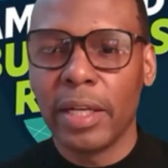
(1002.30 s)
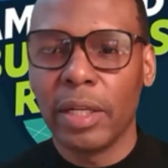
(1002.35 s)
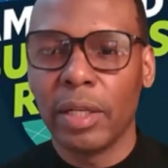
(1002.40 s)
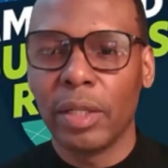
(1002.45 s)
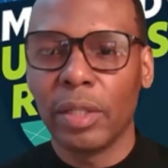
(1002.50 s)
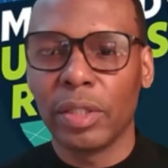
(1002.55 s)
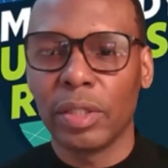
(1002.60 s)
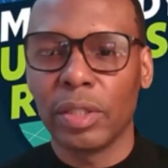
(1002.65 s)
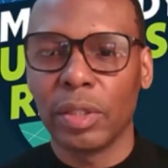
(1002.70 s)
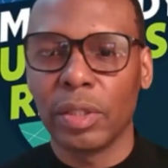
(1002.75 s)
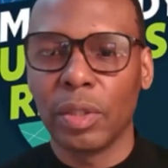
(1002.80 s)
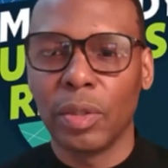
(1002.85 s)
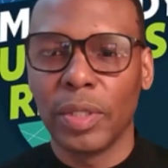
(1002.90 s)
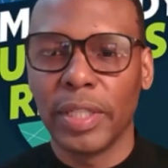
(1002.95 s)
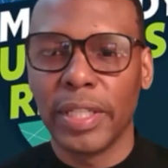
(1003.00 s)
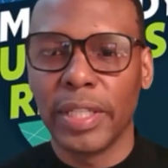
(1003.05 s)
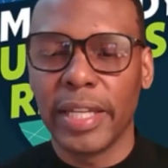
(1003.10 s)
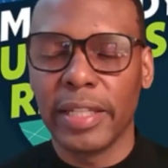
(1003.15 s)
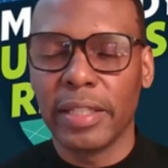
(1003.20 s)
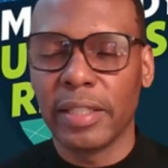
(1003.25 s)
And
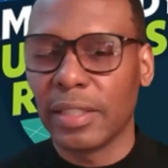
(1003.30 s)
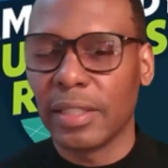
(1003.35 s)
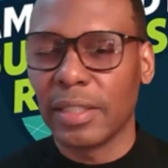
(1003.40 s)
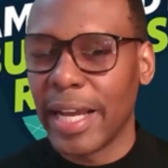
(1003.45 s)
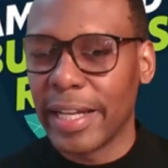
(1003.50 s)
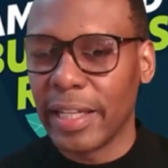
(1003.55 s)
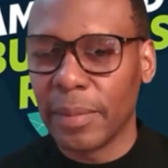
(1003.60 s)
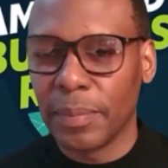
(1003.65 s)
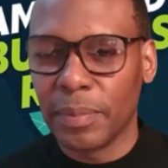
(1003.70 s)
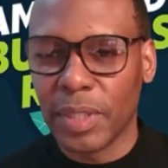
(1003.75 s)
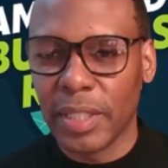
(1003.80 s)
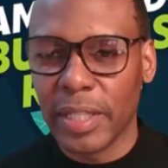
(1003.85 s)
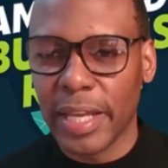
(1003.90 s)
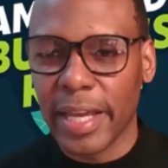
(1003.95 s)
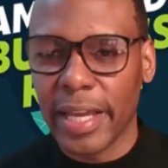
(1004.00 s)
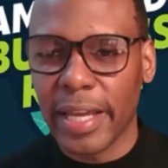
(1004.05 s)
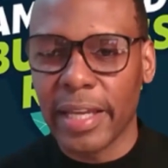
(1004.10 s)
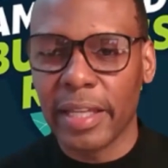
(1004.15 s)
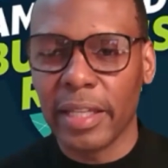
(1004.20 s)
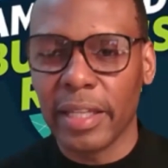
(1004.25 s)
also, again, sign up
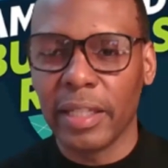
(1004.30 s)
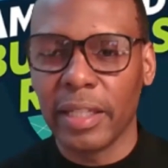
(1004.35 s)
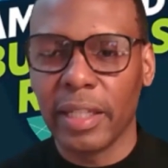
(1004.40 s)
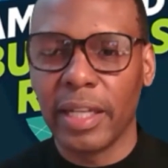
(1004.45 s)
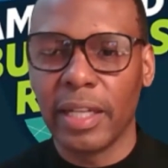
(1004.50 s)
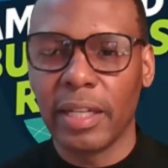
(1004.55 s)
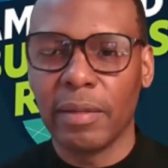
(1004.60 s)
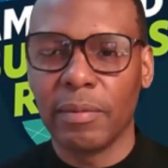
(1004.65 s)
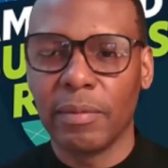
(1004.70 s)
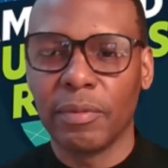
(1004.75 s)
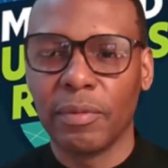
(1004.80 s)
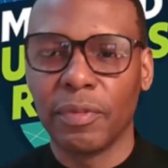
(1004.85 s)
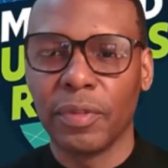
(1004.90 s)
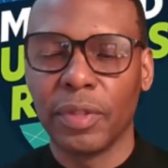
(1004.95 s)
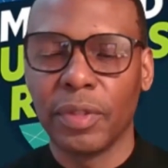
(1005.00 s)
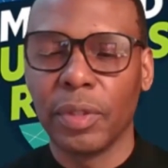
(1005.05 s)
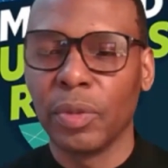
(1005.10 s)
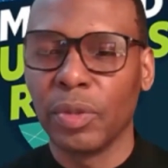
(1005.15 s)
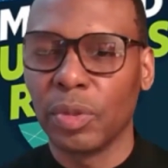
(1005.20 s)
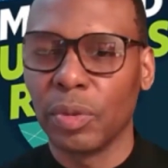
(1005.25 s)
today
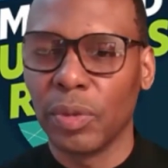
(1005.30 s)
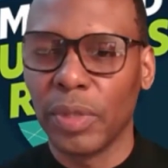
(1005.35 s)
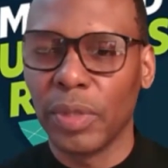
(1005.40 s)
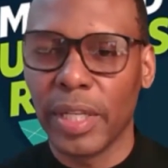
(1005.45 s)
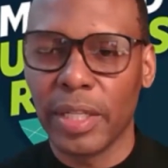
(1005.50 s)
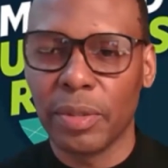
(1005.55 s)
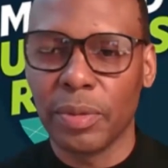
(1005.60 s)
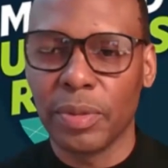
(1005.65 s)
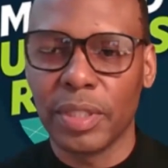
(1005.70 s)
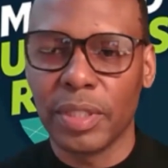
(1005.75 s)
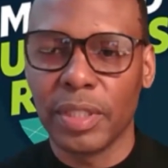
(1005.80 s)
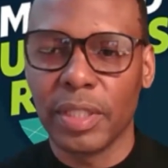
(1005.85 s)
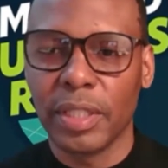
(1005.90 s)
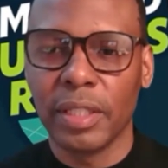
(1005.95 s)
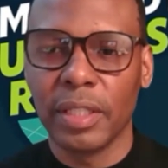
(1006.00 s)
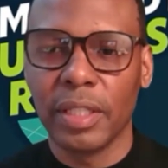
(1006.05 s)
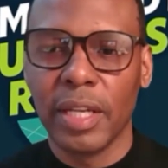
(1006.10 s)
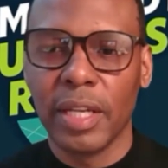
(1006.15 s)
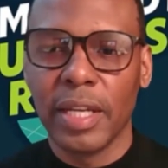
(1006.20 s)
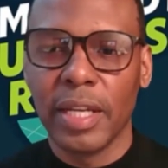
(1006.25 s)
for those who are
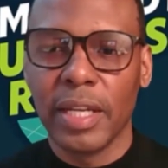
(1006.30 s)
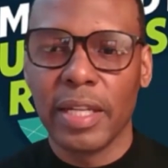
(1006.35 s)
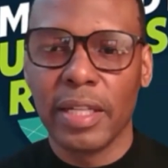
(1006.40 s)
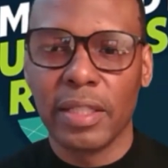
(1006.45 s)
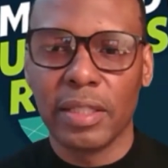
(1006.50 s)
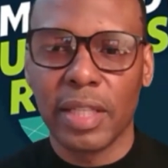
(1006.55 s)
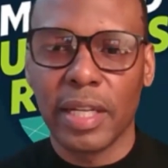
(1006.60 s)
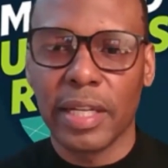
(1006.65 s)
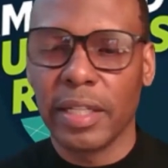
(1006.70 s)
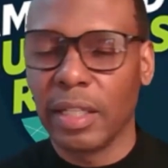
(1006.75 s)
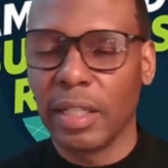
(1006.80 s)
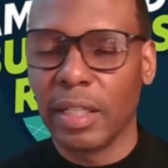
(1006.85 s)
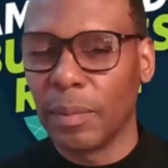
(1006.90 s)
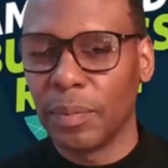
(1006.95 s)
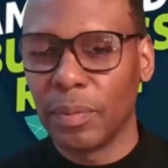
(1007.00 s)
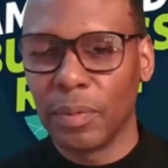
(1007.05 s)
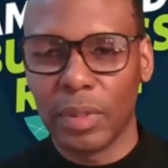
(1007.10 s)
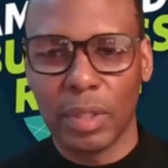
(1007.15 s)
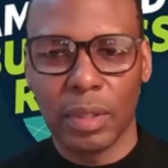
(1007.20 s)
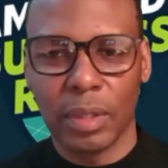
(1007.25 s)
interested in signing up.